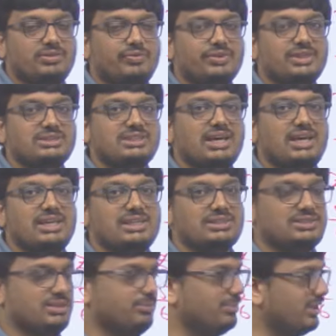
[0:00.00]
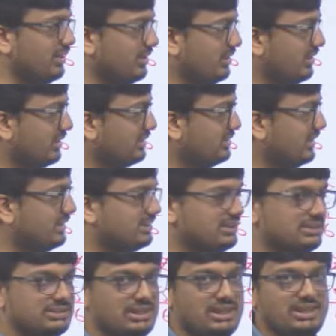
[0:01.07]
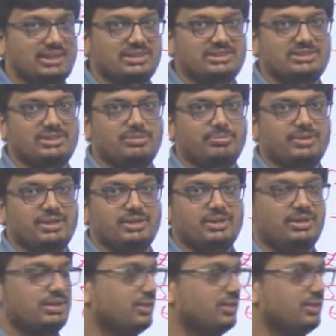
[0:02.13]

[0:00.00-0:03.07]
which is the highest number? 6 is the highest number.